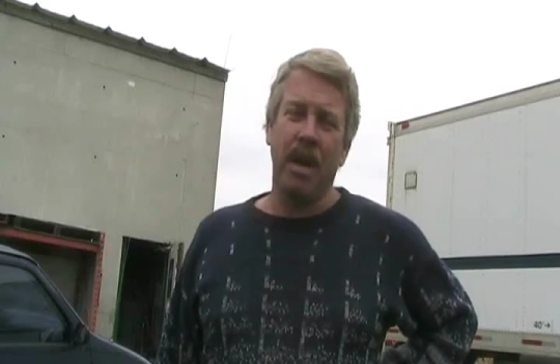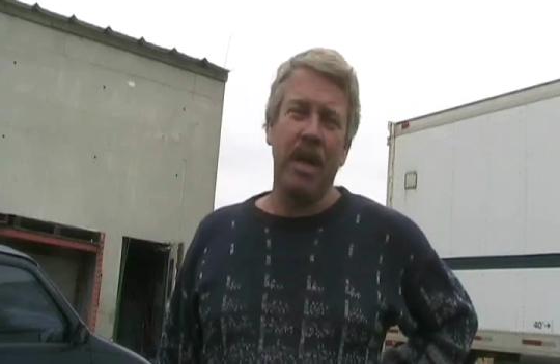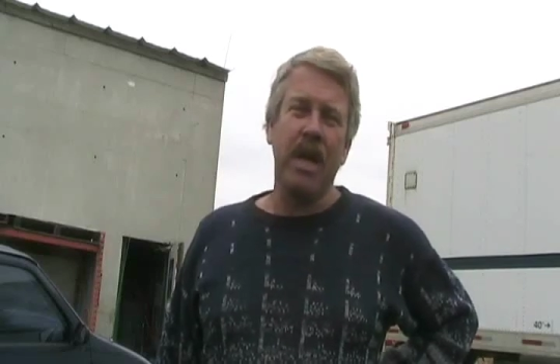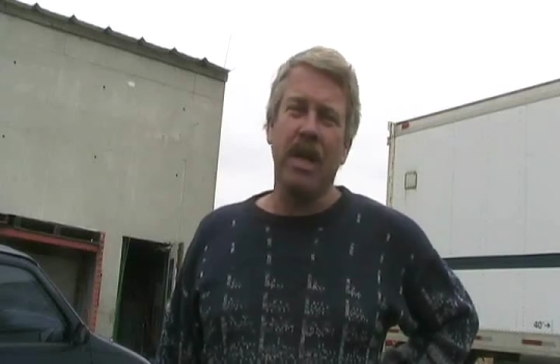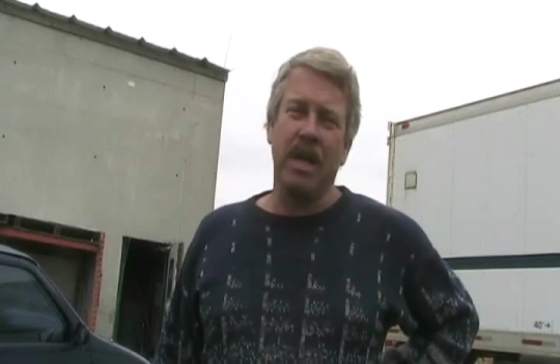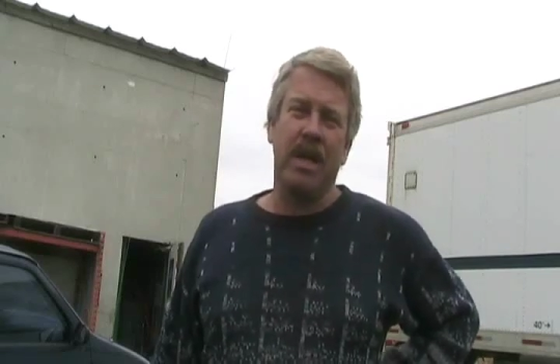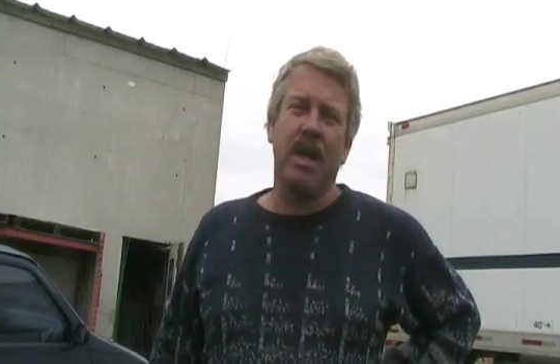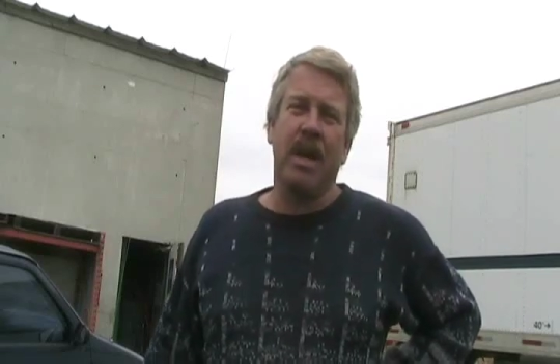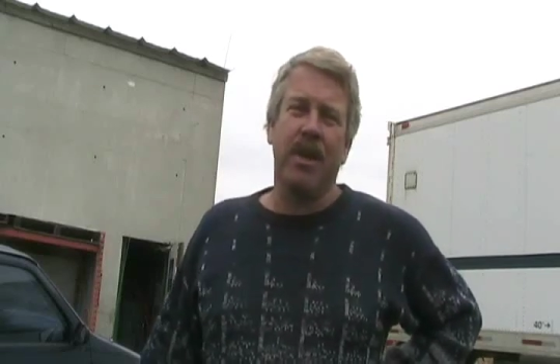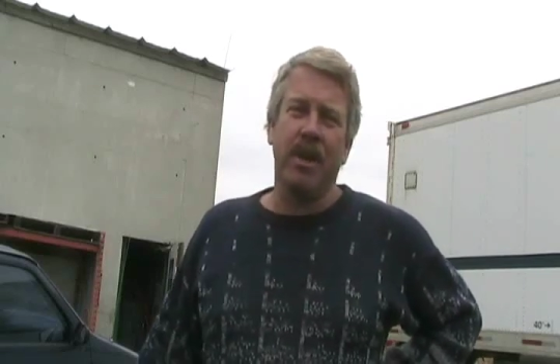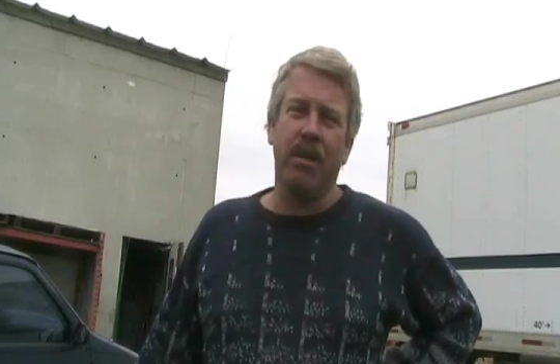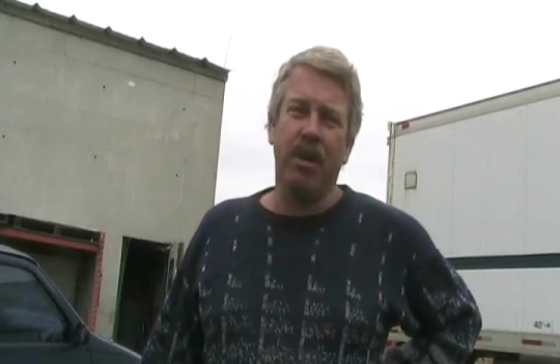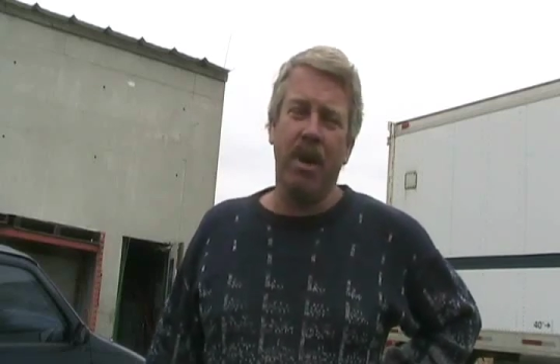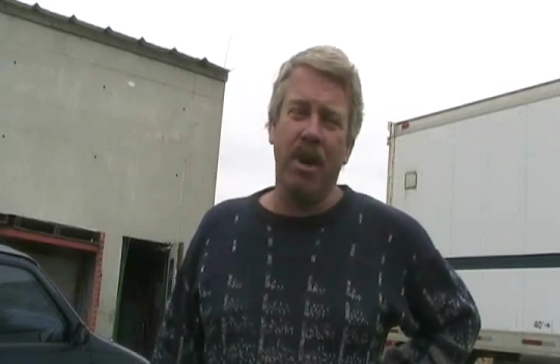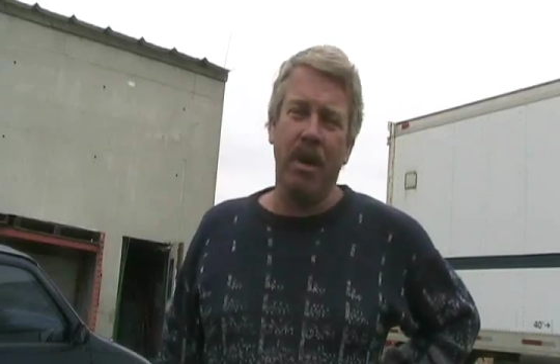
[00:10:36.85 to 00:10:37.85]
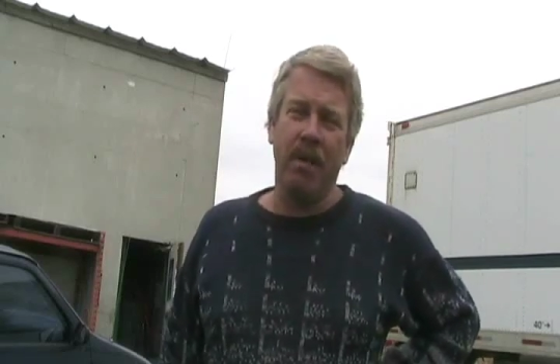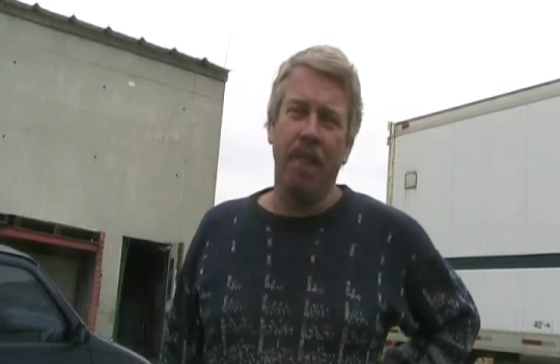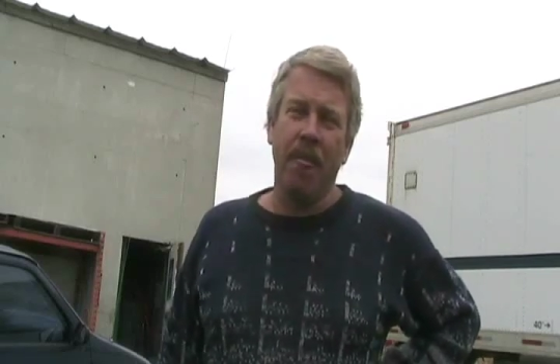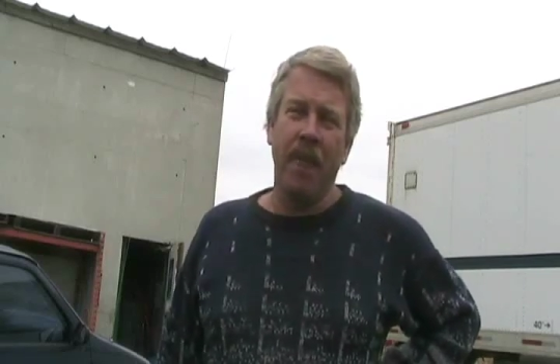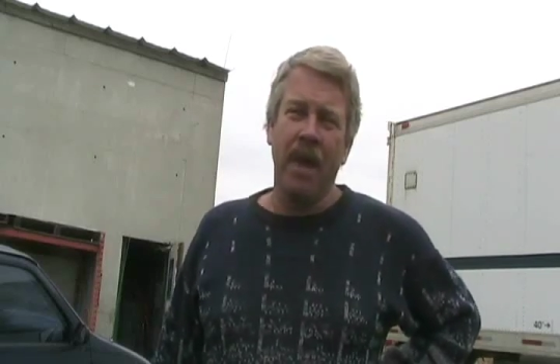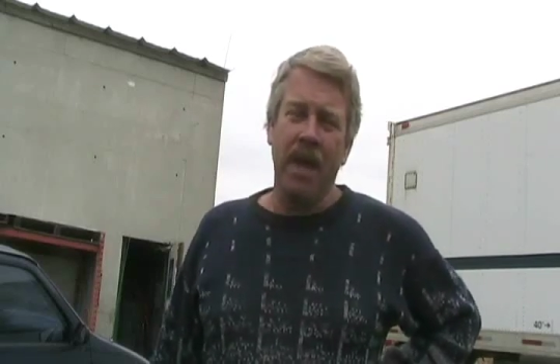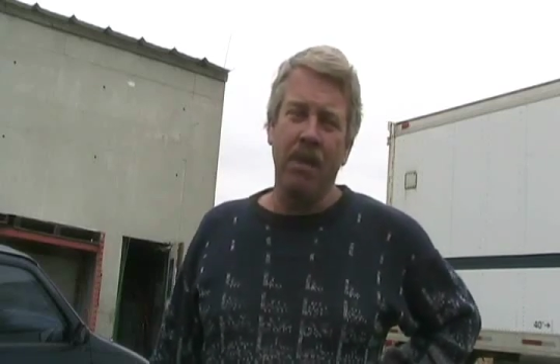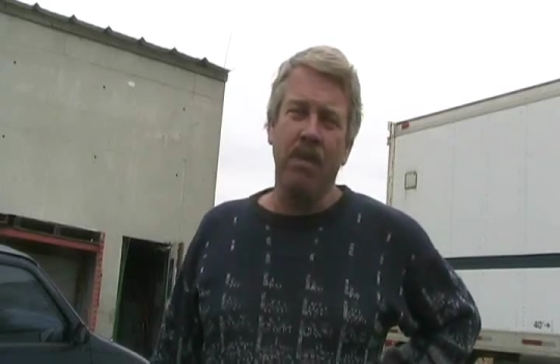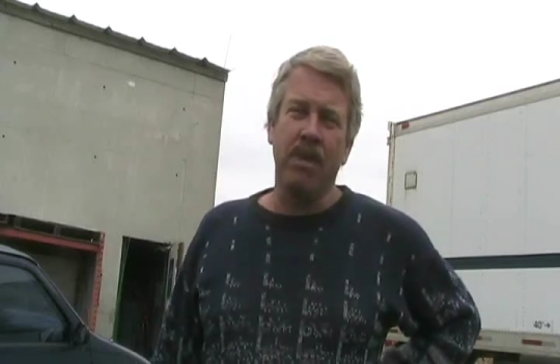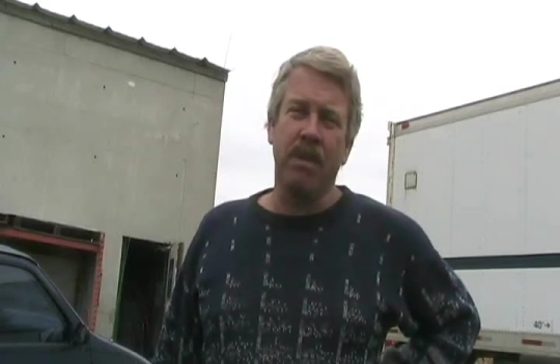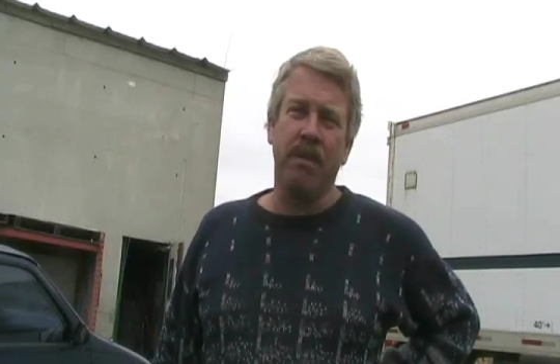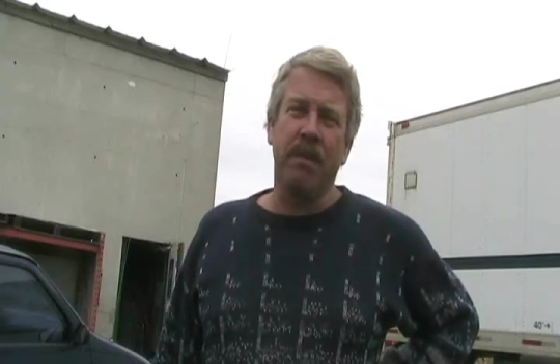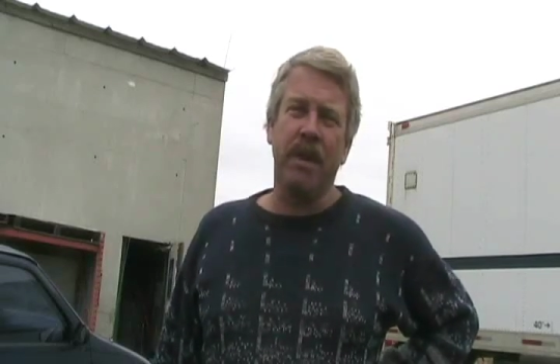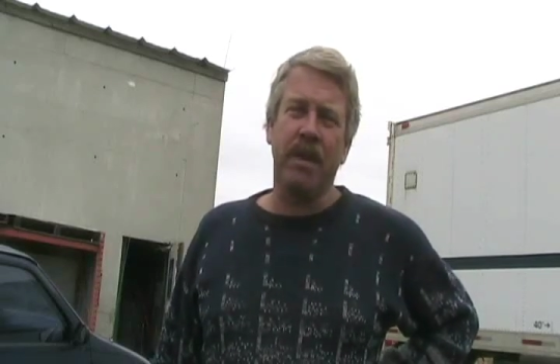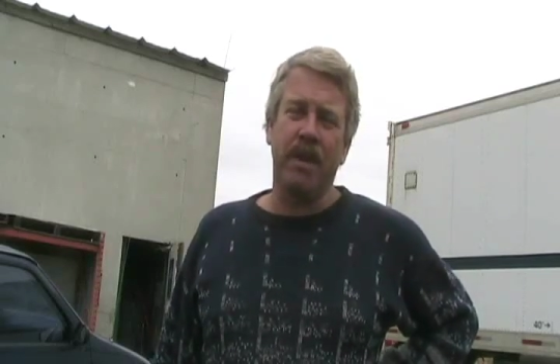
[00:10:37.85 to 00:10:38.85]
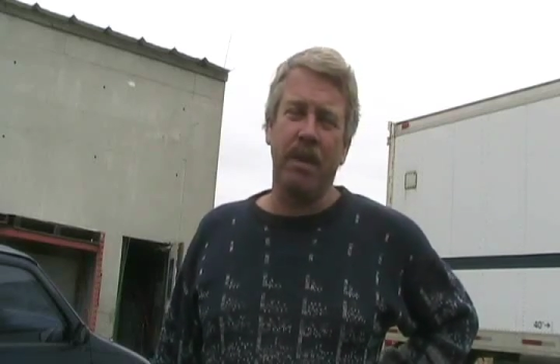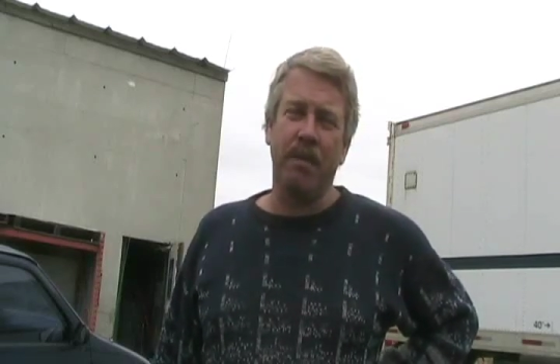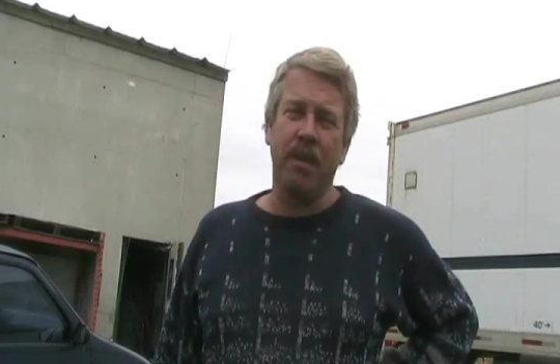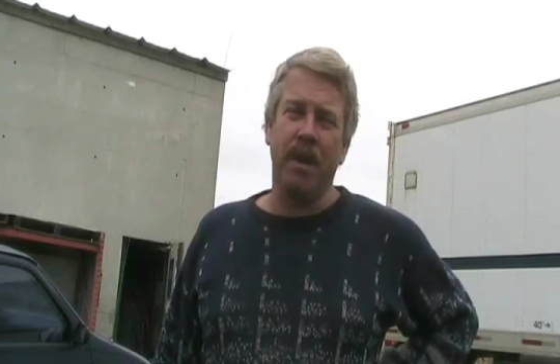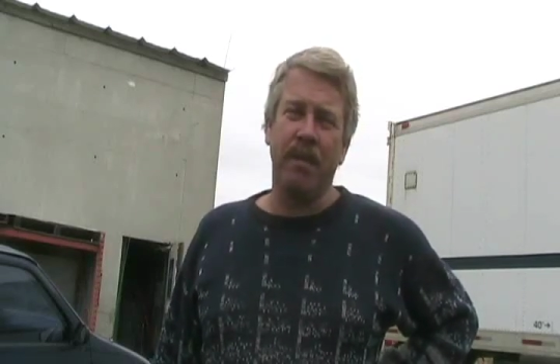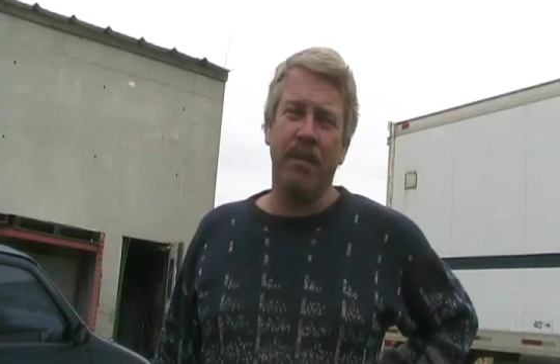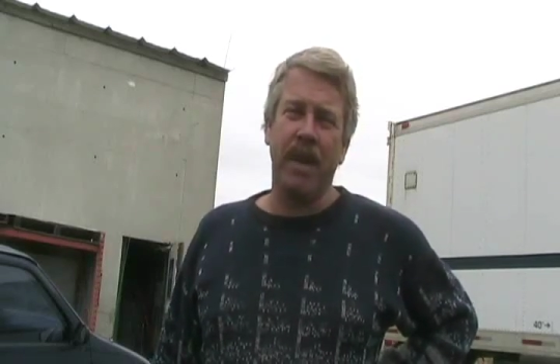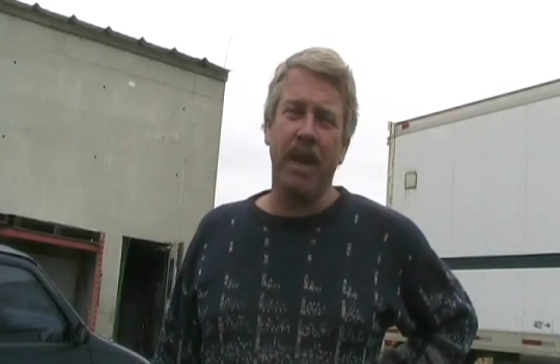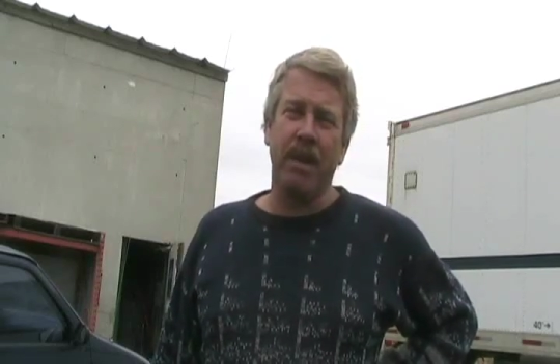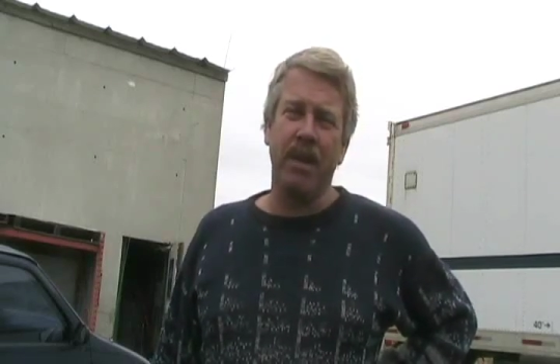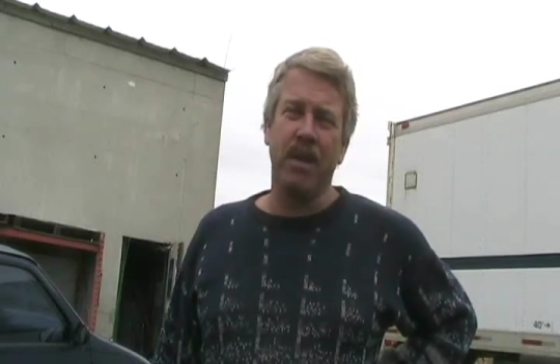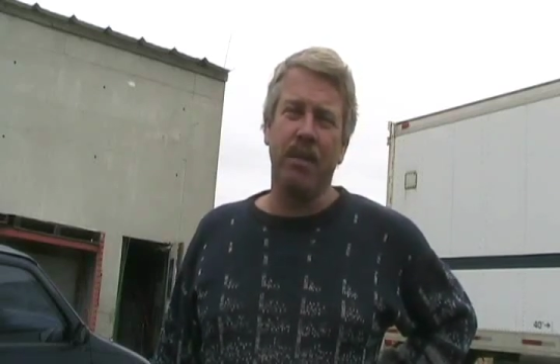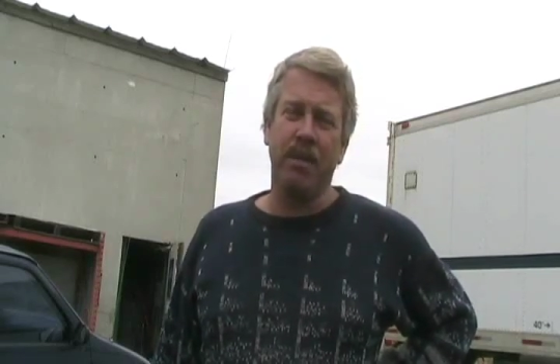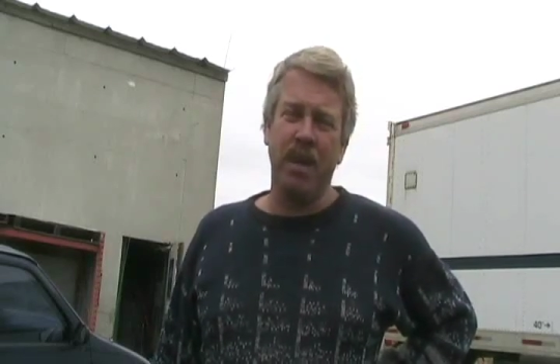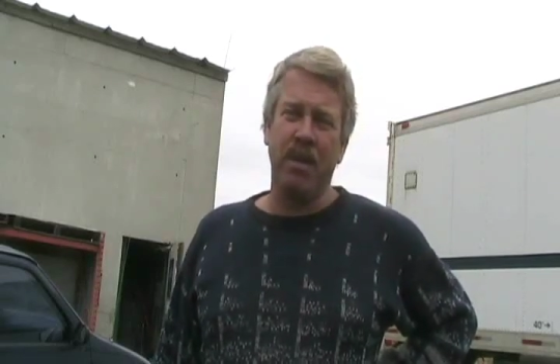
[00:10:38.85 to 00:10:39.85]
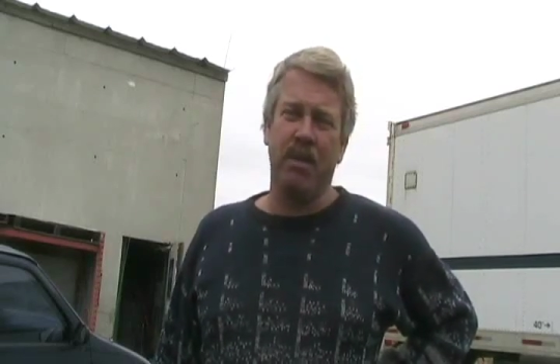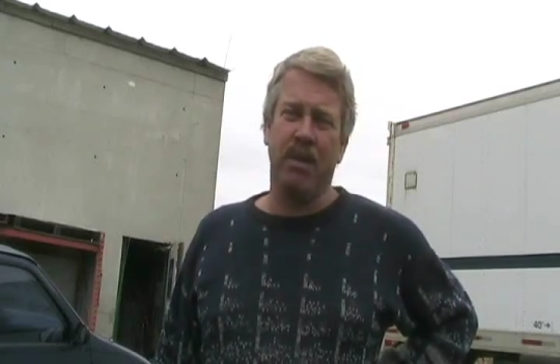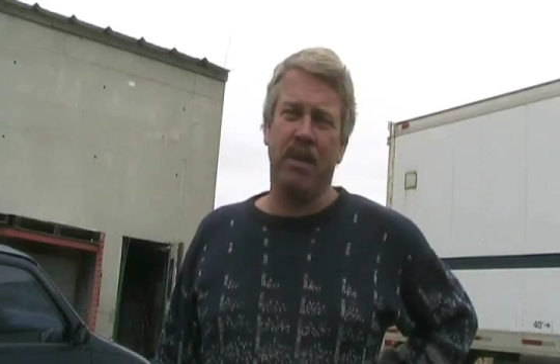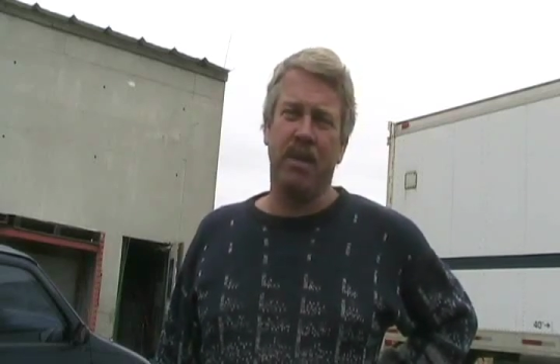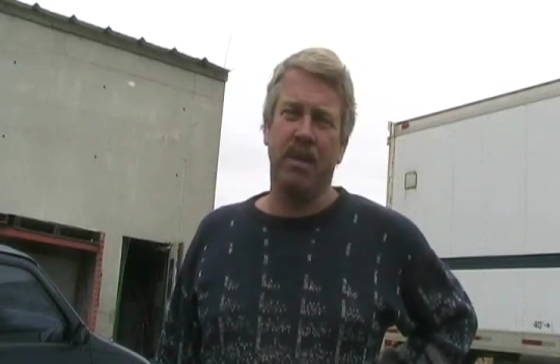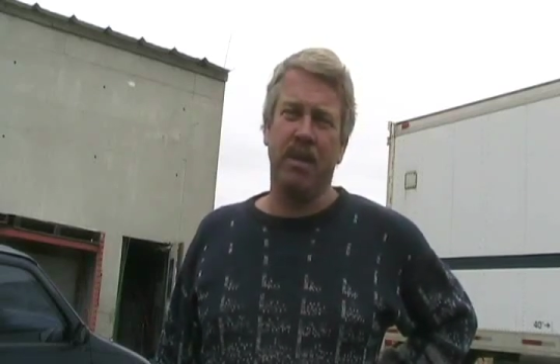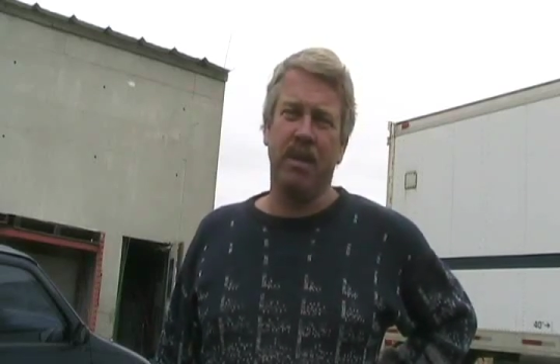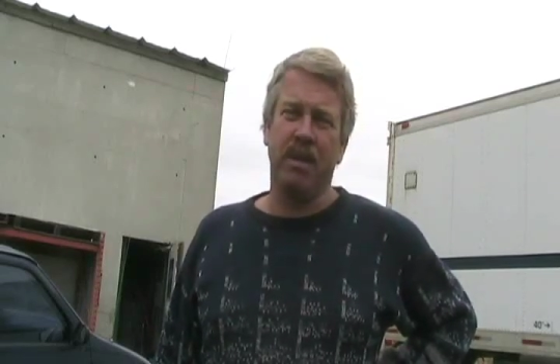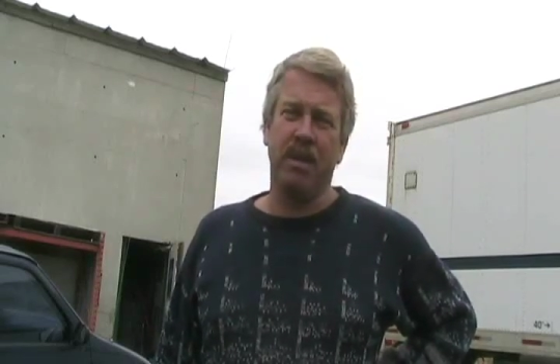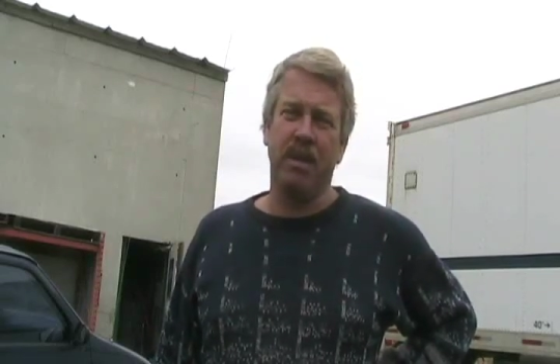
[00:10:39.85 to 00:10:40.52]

He did nothing wrong. He was a victim of Garrett's abuse.